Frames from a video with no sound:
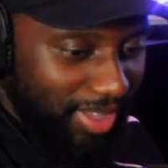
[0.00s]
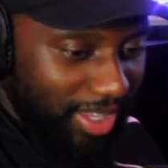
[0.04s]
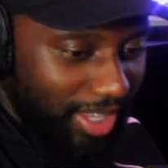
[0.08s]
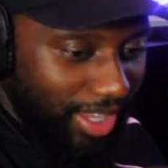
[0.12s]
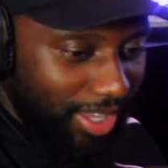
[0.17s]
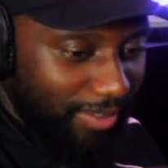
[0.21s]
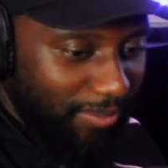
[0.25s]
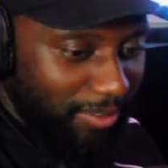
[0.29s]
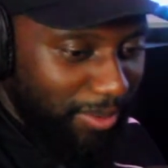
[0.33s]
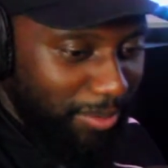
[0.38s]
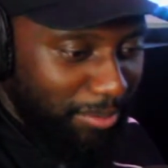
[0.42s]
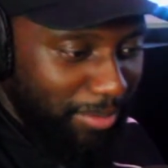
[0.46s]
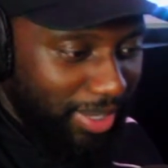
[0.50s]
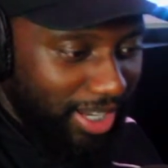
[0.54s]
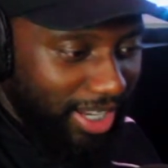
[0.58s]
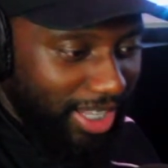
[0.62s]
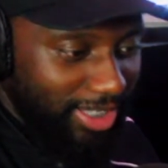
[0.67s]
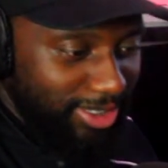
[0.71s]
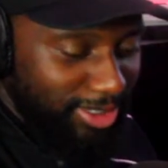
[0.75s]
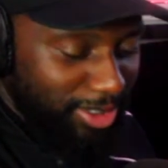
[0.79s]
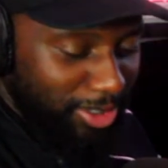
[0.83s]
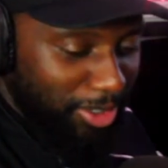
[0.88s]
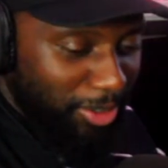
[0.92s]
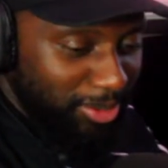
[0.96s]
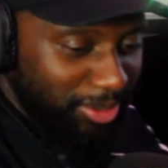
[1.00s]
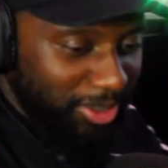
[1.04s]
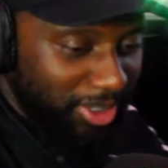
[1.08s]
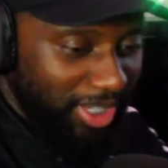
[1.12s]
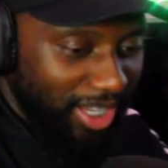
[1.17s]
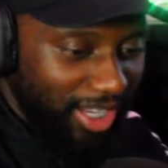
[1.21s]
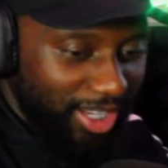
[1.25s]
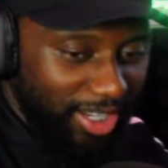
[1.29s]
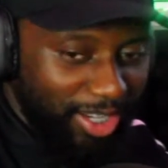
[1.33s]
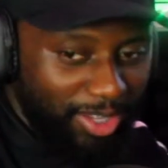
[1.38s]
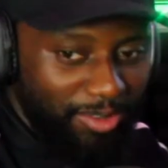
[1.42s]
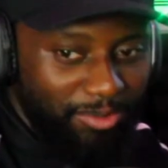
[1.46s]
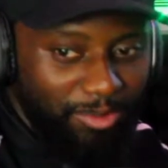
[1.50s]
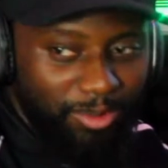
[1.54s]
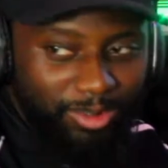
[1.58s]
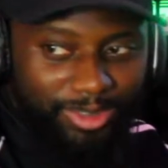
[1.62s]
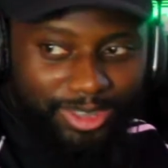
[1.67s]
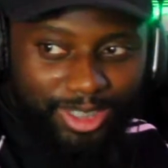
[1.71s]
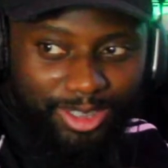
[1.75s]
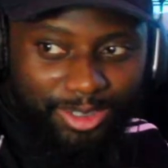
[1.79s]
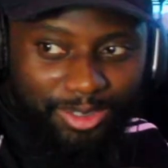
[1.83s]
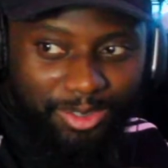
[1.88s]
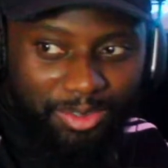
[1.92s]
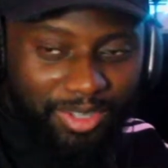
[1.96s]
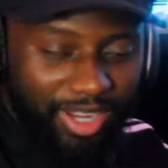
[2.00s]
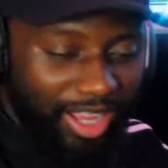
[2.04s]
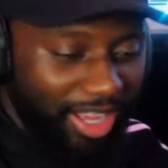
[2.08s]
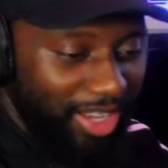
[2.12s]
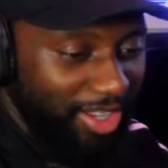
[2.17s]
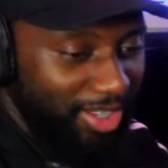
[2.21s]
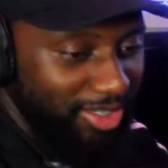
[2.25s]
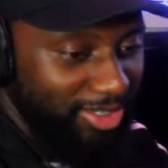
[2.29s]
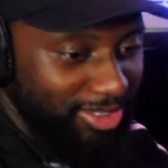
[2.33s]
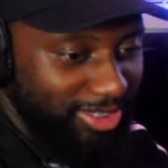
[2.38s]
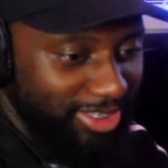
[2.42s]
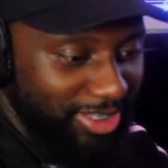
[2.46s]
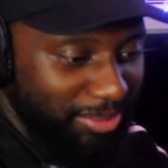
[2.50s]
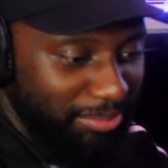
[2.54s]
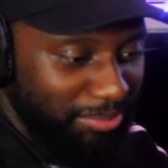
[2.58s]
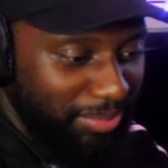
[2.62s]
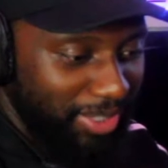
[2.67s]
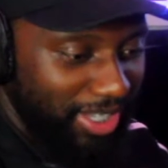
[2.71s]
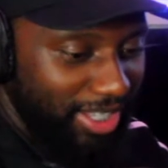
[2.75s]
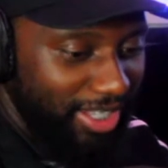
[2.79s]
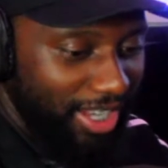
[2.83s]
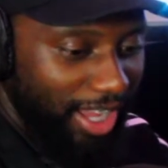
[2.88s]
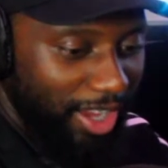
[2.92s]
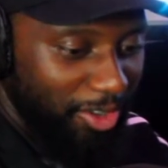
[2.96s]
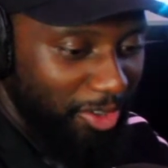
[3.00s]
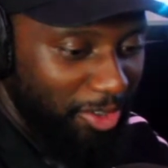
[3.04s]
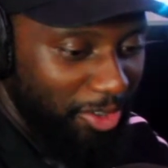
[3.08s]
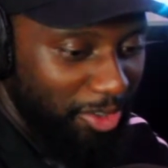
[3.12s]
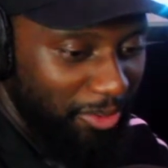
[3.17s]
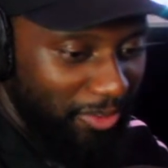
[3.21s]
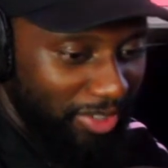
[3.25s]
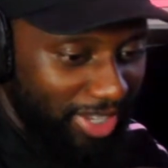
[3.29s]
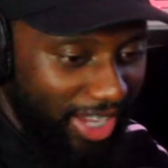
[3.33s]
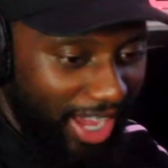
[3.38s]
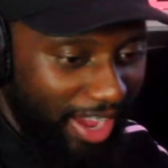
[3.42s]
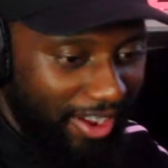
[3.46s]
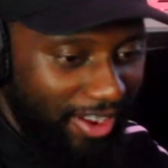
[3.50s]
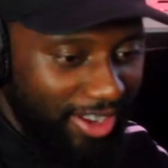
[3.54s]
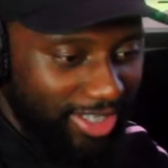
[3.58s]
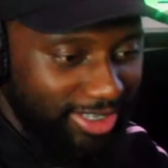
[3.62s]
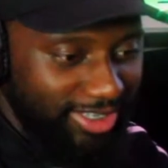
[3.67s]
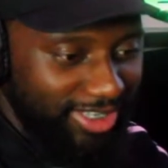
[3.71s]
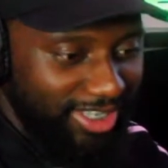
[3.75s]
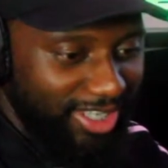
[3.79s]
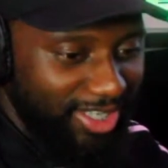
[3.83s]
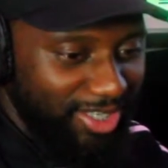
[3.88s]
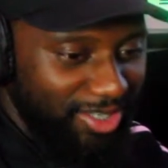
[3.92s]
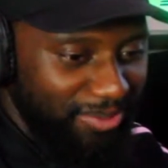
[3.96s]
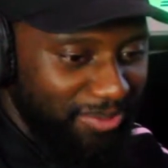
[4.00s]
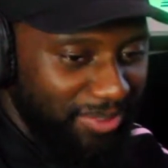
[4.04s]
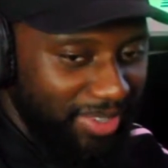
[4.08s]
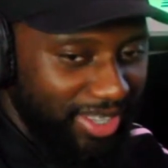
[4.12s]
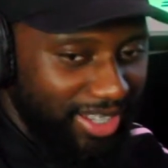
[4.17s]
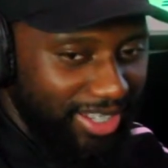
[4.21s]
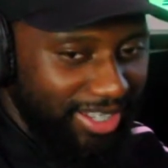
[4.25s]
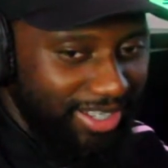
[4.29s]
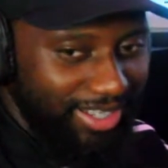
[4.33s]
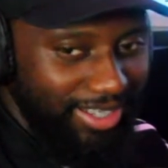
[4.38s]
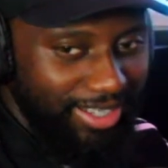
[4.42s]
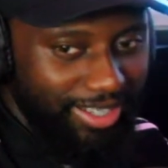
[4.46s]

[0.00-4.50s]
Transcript: if a man has to go to that level to do that, to be that good of a character, then you think,